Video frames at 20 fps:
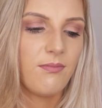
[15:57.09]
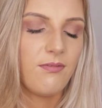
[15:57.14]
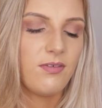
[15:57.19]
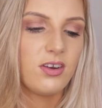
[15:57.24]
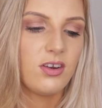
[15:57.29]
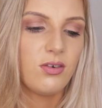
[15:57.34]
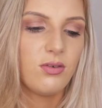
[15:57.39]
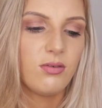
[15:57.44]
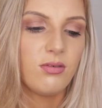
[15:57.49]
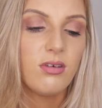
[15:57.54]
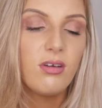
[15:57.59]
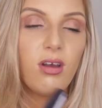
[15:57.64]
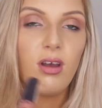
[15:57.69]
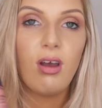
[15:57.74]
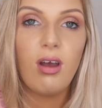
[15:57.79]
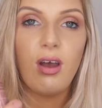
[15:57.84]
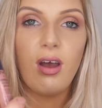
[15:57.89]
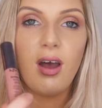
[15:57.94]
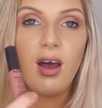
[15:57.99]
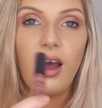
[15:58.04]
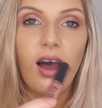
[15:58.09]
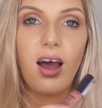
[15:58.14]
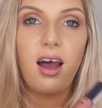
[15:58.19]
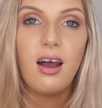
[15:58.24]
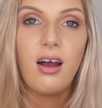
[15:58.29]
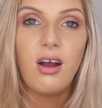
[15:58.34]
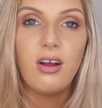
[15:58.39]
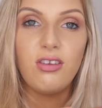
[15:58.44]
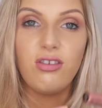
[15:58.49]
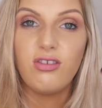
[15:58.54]
video,
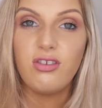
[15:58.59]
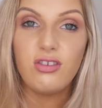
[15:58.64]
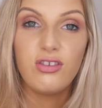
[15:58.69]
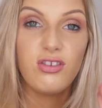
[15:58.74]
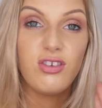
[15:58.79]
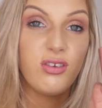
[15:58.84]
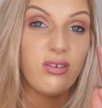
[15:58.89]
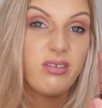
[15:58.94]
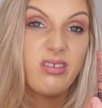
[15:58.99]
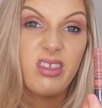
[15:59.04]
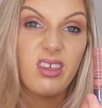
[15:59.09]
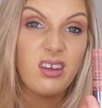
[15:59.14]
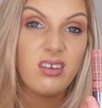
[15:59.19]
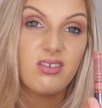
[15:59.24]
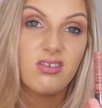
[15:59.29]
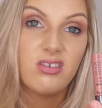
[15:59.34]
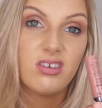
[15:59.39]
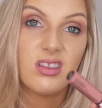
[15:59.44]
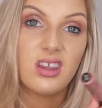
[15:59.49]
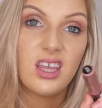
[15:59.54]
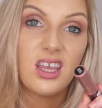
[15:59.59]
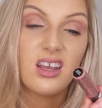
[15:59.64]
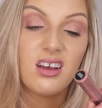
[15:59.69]
and just use this really